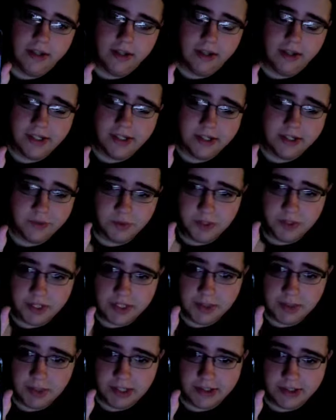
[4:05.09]
I didn't really
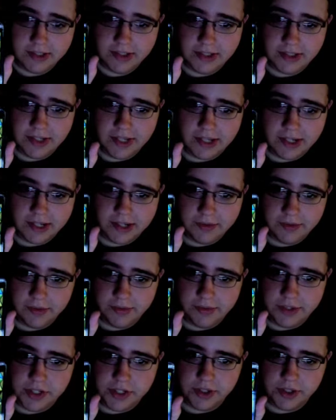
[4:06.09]
expect to see that kind of a
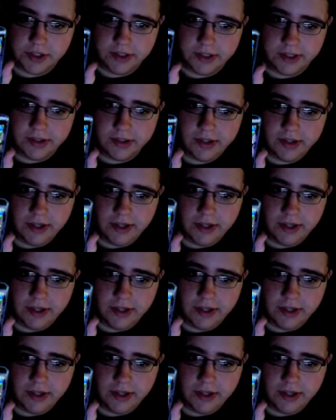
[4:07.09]
feature in